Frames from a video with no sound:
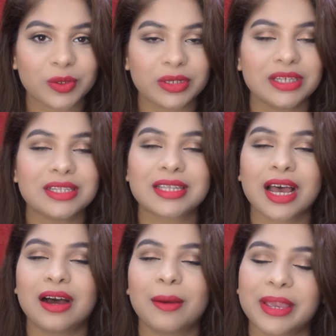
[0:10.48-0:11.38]
is
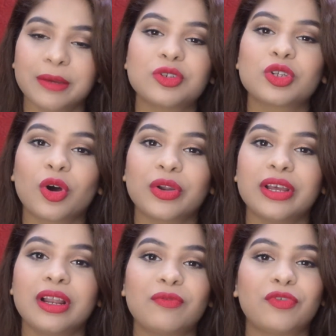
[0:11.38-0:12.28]
a makeup
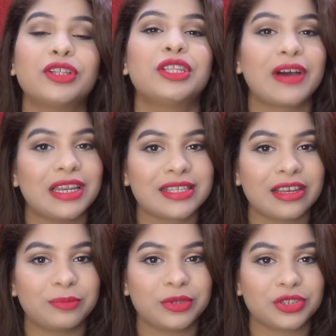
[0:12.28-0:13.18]
tutorial for Diwali
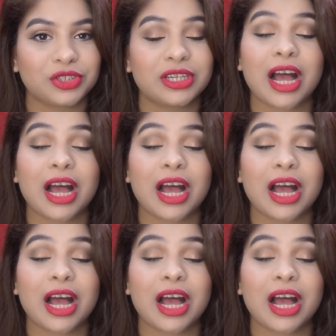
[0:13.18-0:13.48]
celebration.